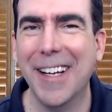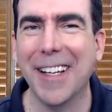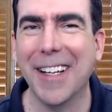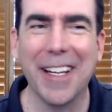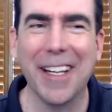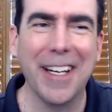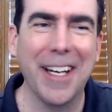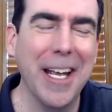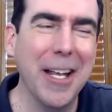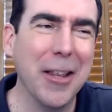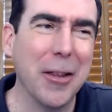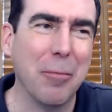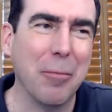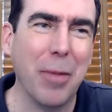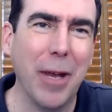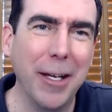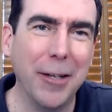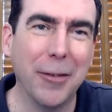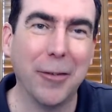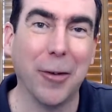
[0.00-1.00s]
Like, yeah, the
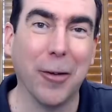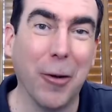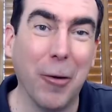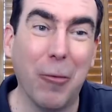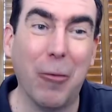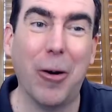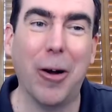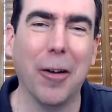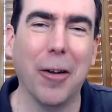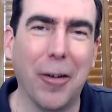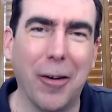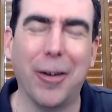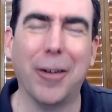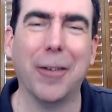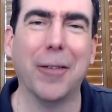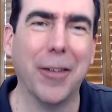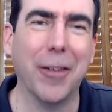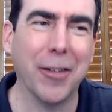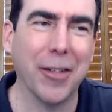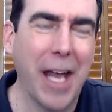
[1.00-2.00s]
banks don't want
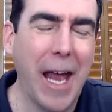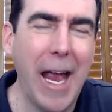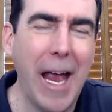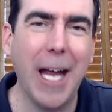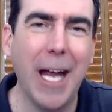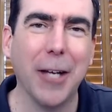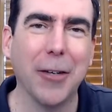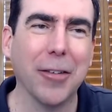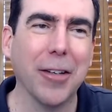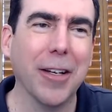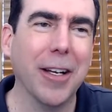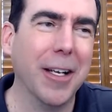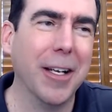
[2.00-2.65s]
all this cash.